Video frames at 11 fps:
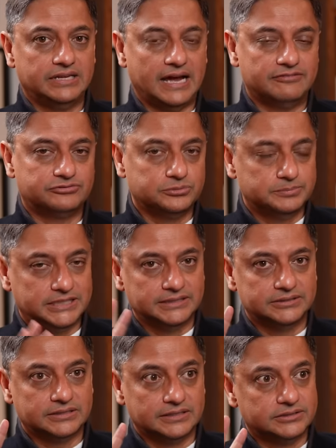we have to
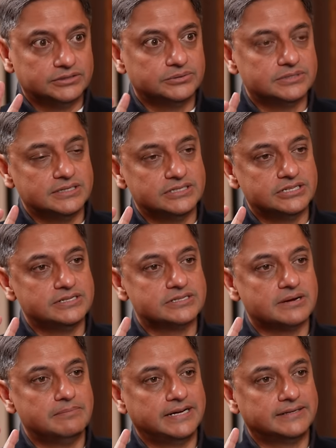begin continuously change
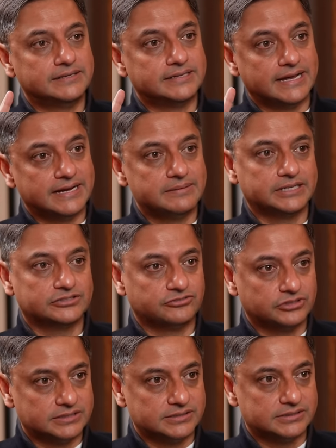our mental dynamics
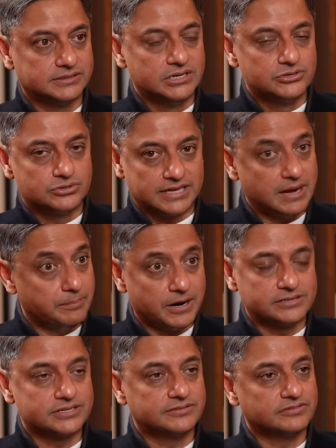for this. So there are
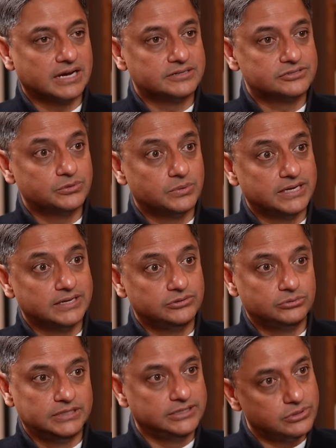parts of the country where
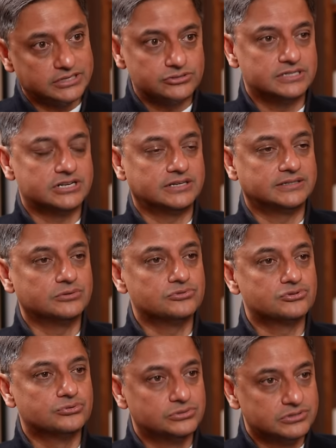you need to actually shut down
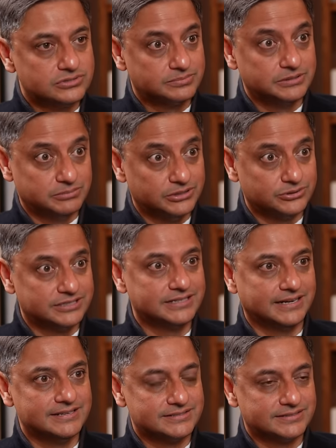schools. People don't
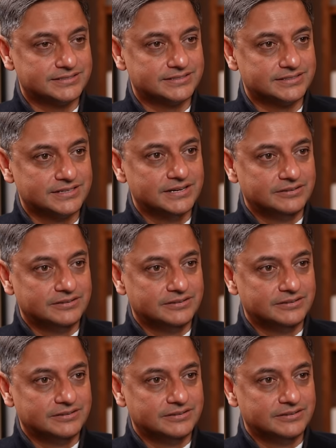realize this.